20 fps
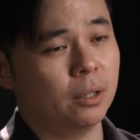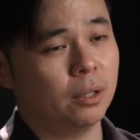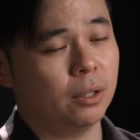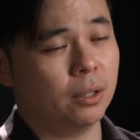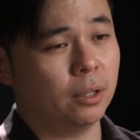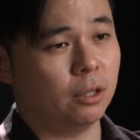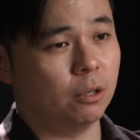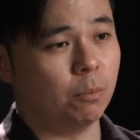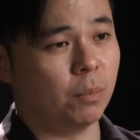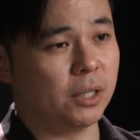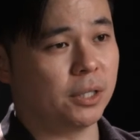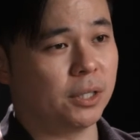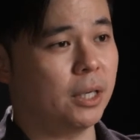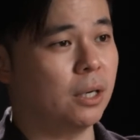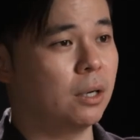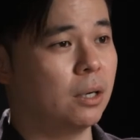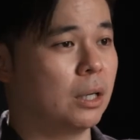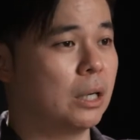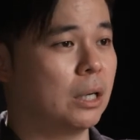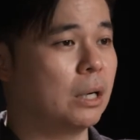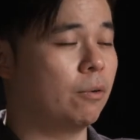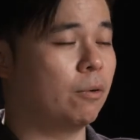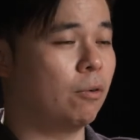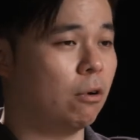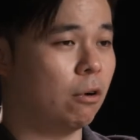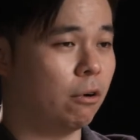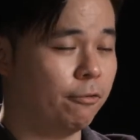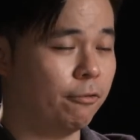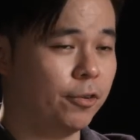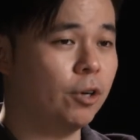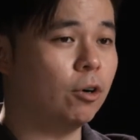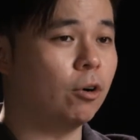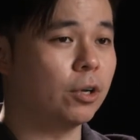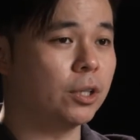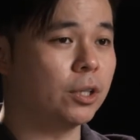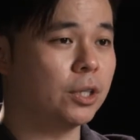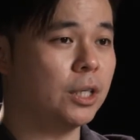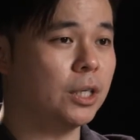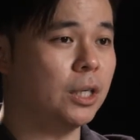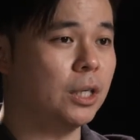you must take a cup of coffee or
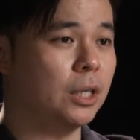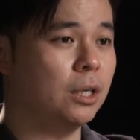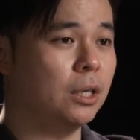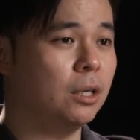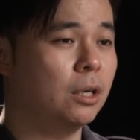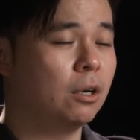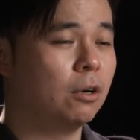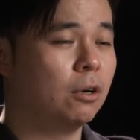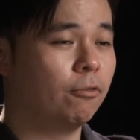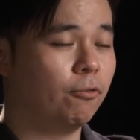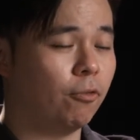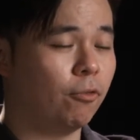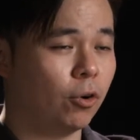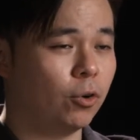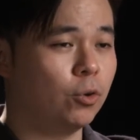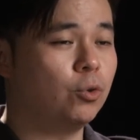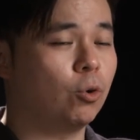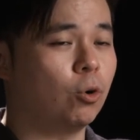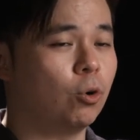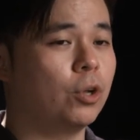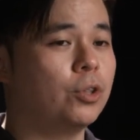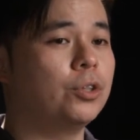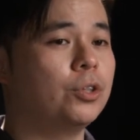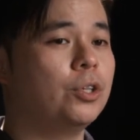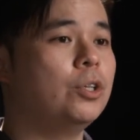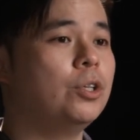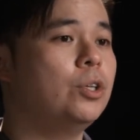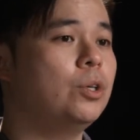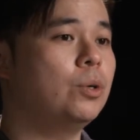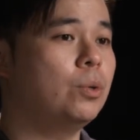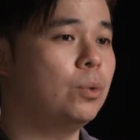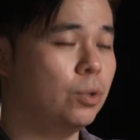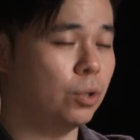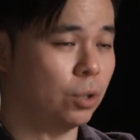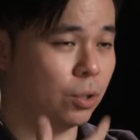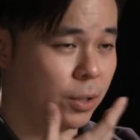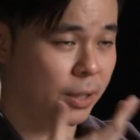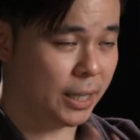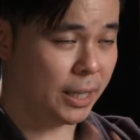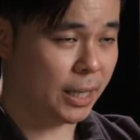tea for you to continue your
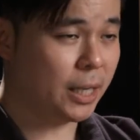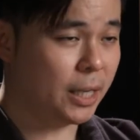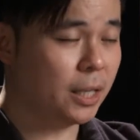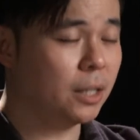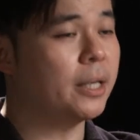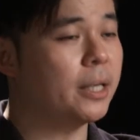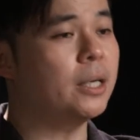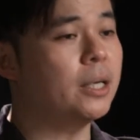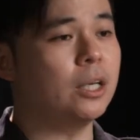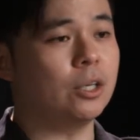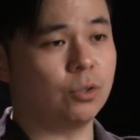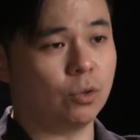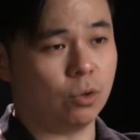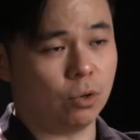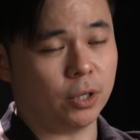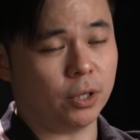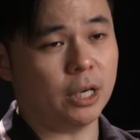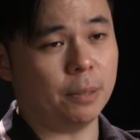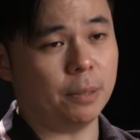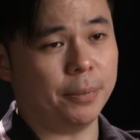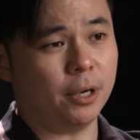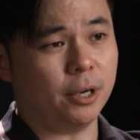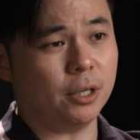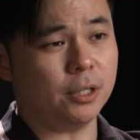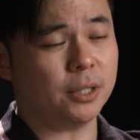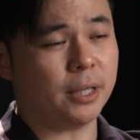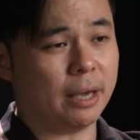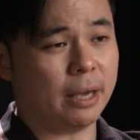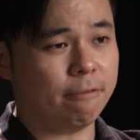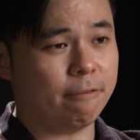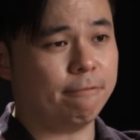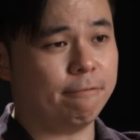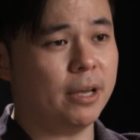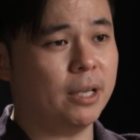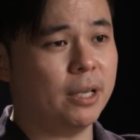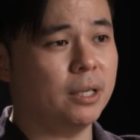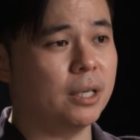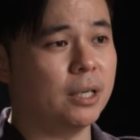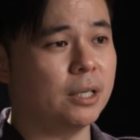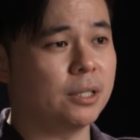day, then it's okay. Because caffeine
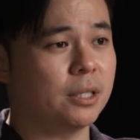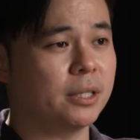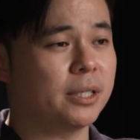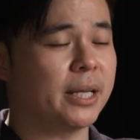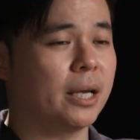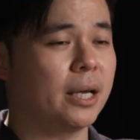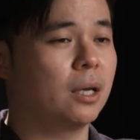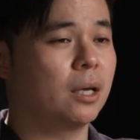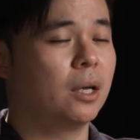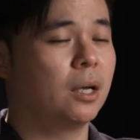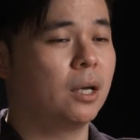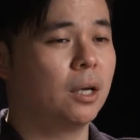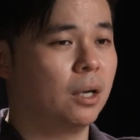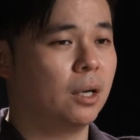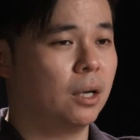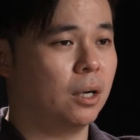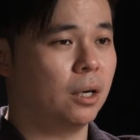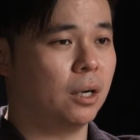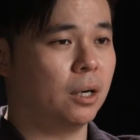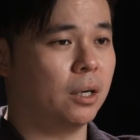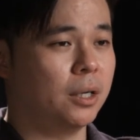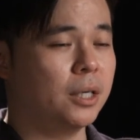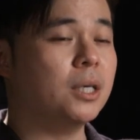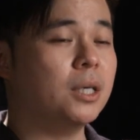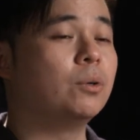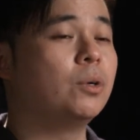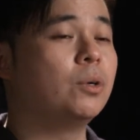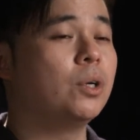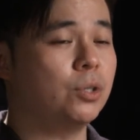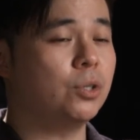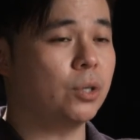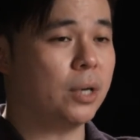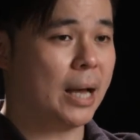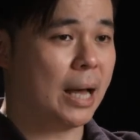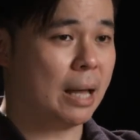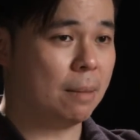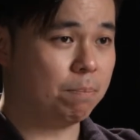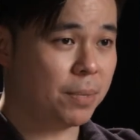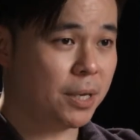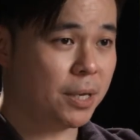is just like increase your
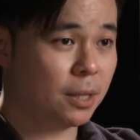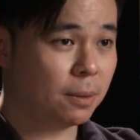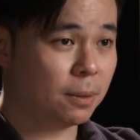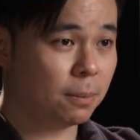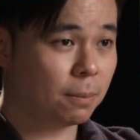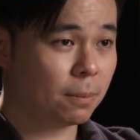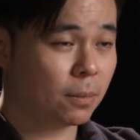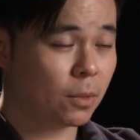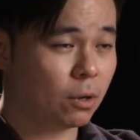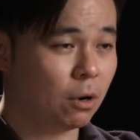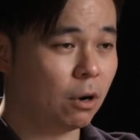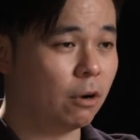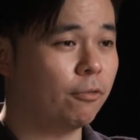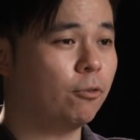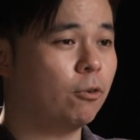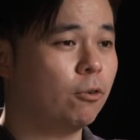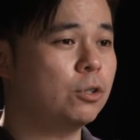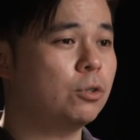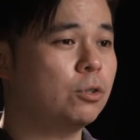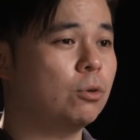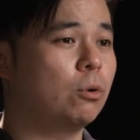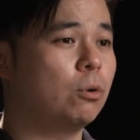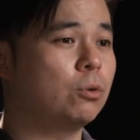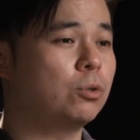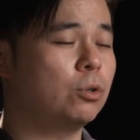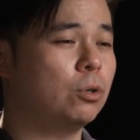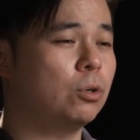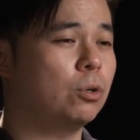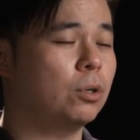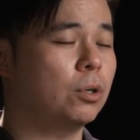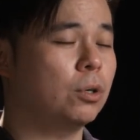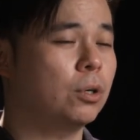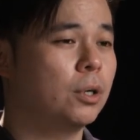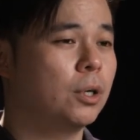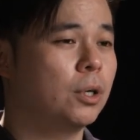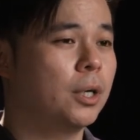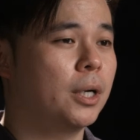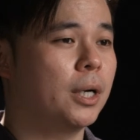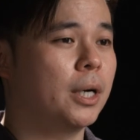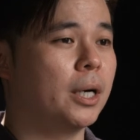heartbeat. Of course, also
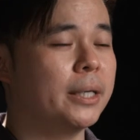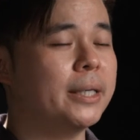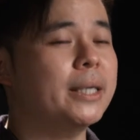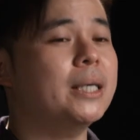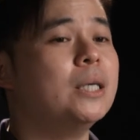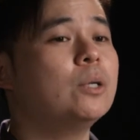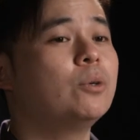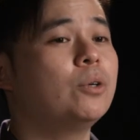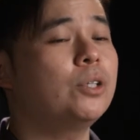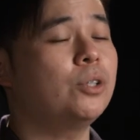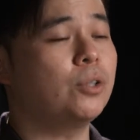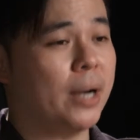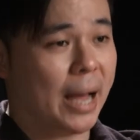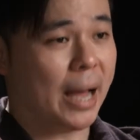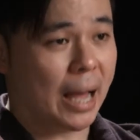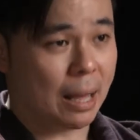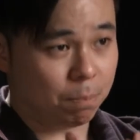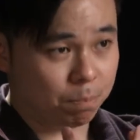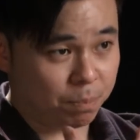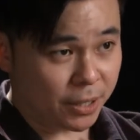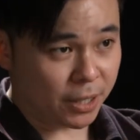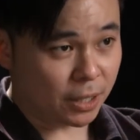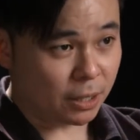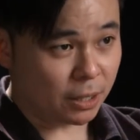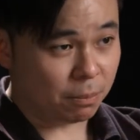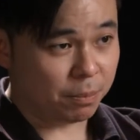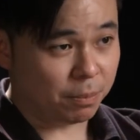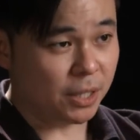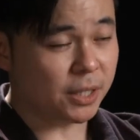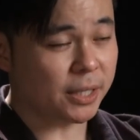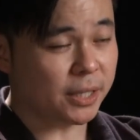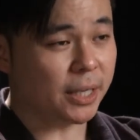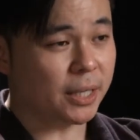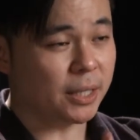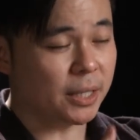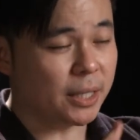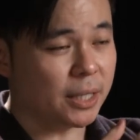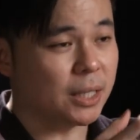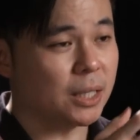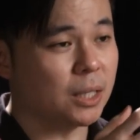increase your heartbeat means can
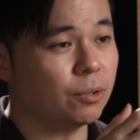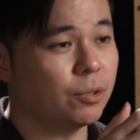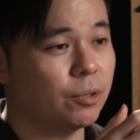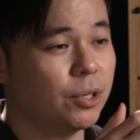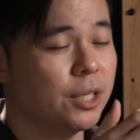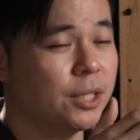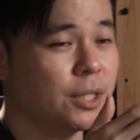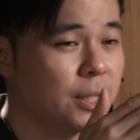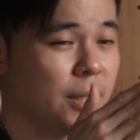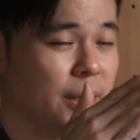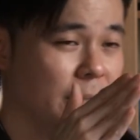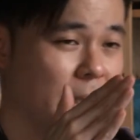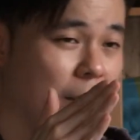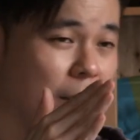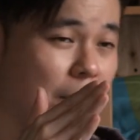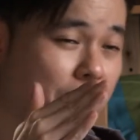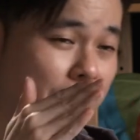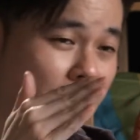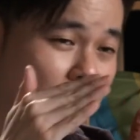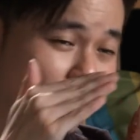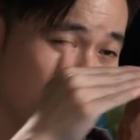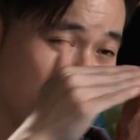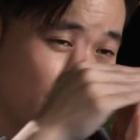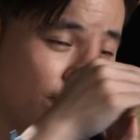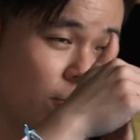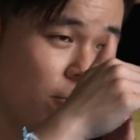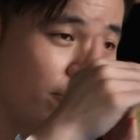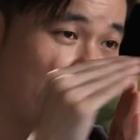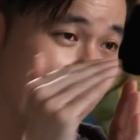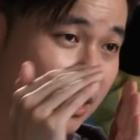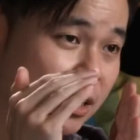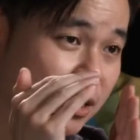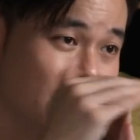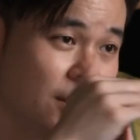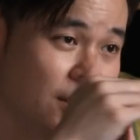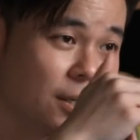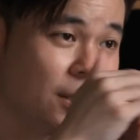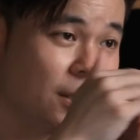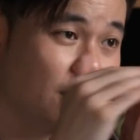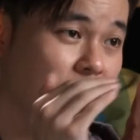increase the impulse flow faster.
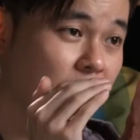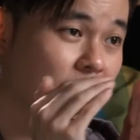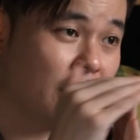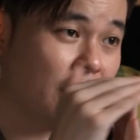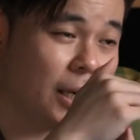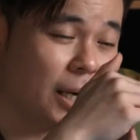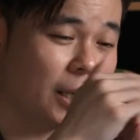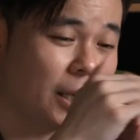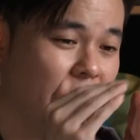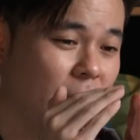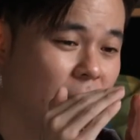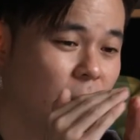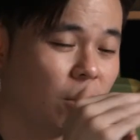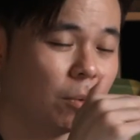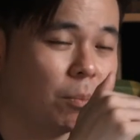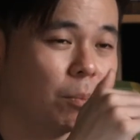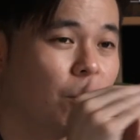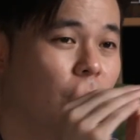Then got more